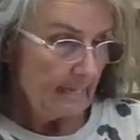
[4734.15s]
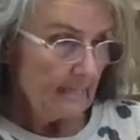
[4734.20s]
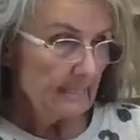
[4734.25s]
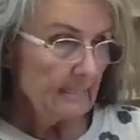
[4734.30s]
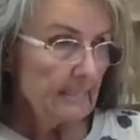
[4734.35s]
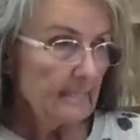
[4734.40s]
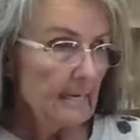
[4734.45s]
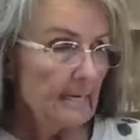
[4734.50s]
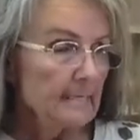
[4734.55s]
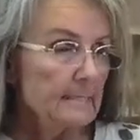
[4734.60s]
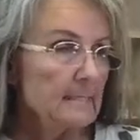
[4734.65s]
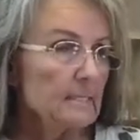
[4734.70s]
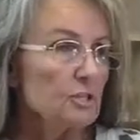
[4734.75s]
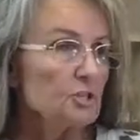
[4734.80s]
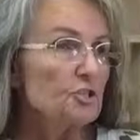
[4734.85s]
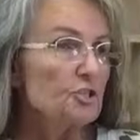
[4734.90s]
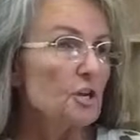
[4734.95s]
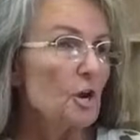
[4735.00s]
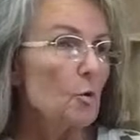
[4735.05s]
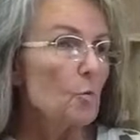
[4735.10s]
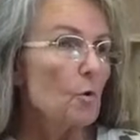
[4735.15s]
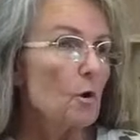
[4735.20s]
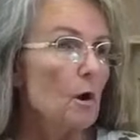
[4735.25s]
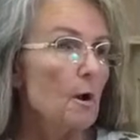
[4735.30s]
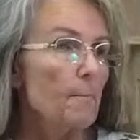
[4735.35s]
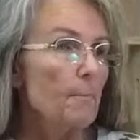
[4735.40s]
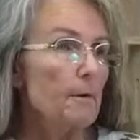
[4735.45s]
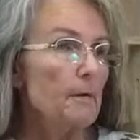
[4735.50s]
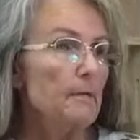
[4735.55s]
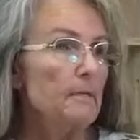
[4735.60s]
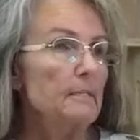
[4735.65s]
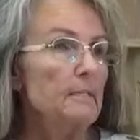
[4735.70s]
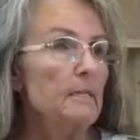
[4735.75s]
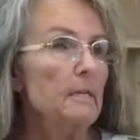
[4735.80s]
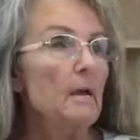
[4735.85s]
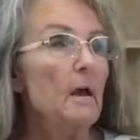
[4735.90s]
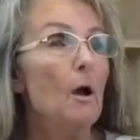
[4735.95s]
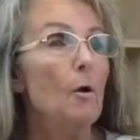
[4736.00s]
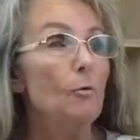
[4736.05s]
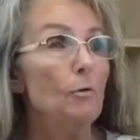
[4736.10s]
it doesn't show up on
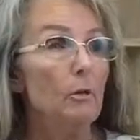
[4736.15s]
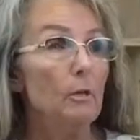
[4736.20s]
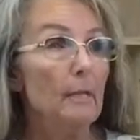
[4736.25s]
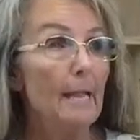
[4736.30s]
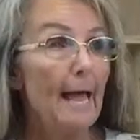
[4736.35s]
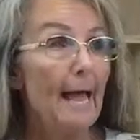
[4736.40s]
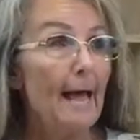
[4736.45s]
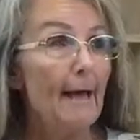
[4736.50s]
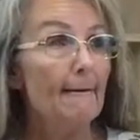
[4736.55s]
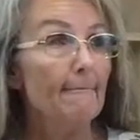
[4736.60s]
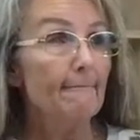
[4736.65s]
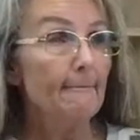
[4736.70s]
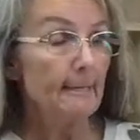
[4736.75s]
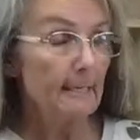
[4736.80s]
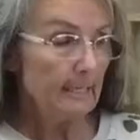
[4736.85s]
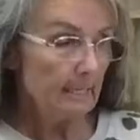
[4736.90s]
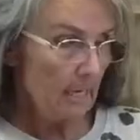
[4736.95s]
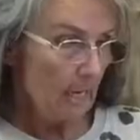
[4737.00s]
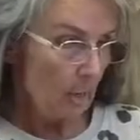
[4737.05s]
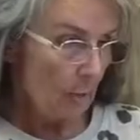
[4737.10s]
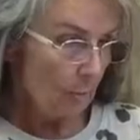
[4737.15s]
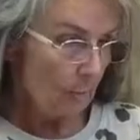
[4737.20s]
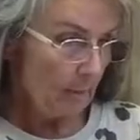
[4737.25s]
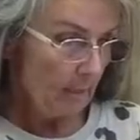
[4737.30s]
a live video.